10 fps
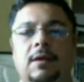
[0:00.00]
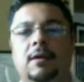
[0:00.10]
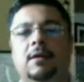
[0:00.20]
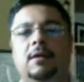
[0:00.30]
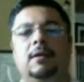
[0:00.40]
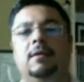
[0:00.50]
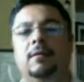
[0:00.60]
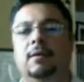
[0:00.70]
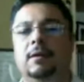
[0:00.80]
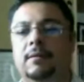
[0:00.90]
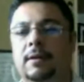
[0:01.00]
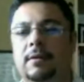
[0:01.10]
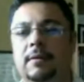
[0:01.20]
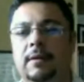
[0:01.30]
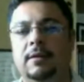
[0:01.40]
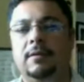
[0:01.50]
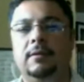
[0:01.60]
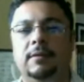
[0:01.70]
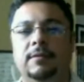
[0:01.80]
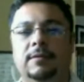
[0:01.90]
All right. Hold
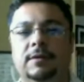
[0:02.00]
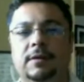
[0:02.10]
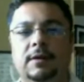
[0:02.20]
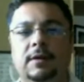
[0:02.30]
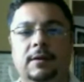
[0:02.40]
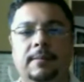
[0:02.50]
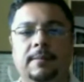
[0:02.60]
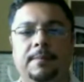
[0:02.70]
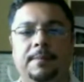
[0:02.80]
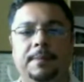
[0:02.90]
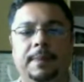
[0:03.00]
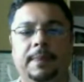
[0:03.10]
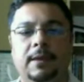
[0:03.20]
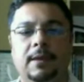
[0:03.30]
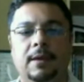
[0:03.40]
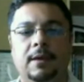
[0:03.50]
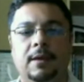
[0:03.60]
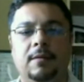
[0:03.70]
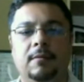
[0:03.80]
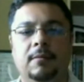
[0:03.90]
on for just a second.
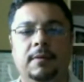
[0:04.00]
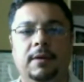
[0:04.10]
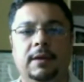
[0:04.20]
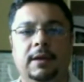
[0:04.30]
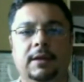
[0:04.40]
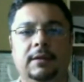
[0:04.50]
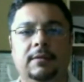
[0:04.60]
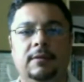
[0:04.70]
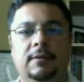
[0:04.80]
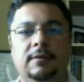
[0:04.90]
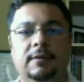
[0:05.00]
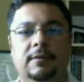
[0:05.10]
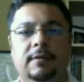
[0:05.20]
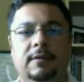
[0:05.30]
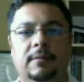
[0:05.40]
We'll probably cut those off,